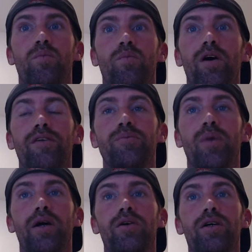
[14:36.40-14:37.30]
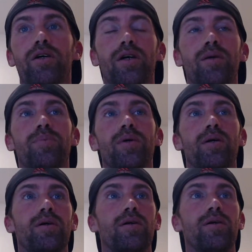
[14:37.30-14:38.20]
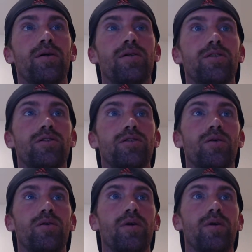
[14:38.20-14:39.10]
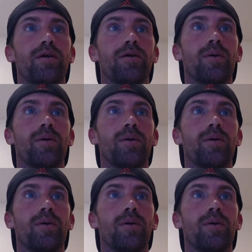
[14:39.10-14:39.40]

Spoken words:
where everybody will end up. So,